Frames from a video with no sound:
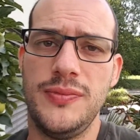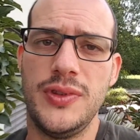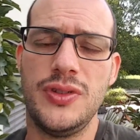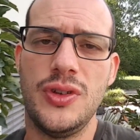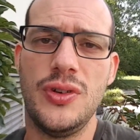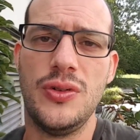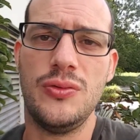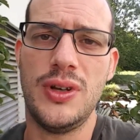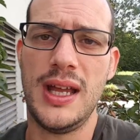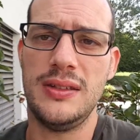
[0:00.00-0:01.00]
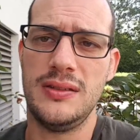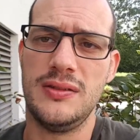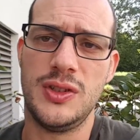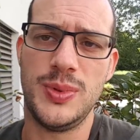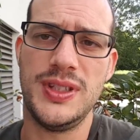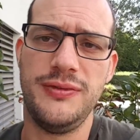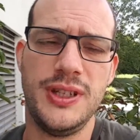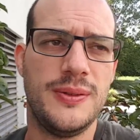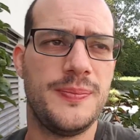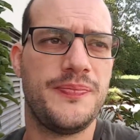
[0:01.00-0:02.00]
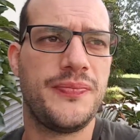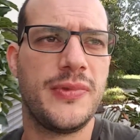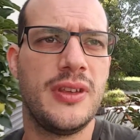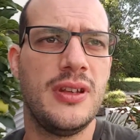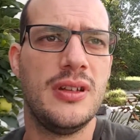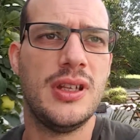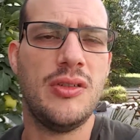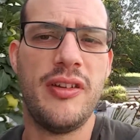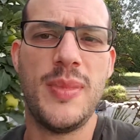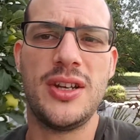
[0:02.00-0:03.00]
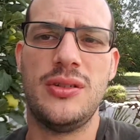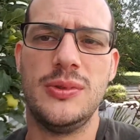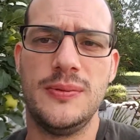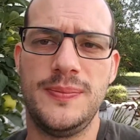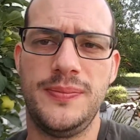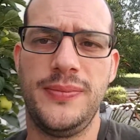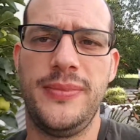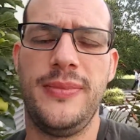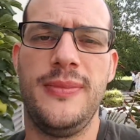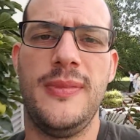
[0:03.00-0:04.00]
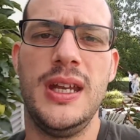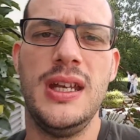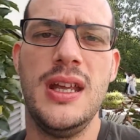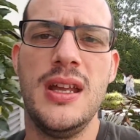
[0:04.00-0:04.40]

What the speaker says: So we had specific, then we have measurable, right?